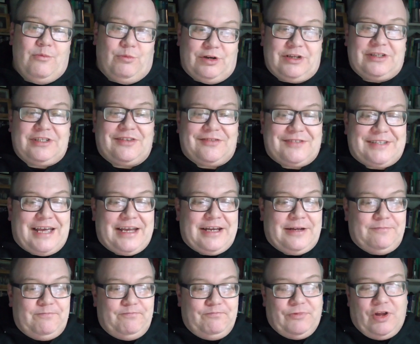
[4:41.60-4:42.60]
But as I've
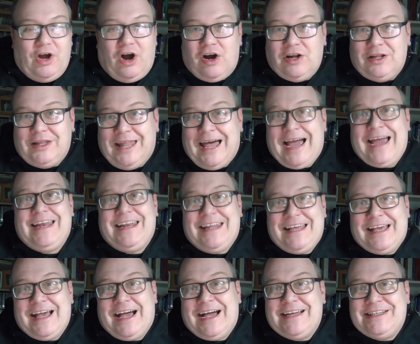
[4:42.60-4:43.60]
said, our
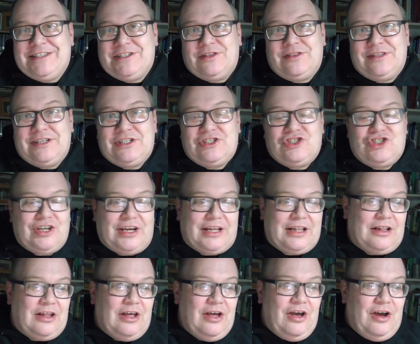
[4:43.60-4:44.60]
lightning guides on this
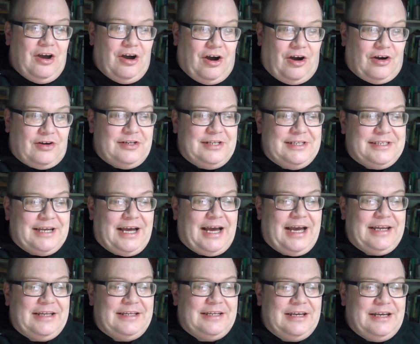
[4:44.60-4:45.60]
channel are
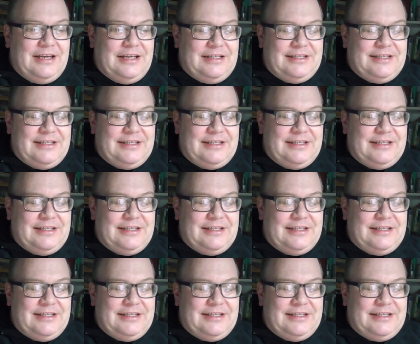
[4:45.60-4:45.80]
designed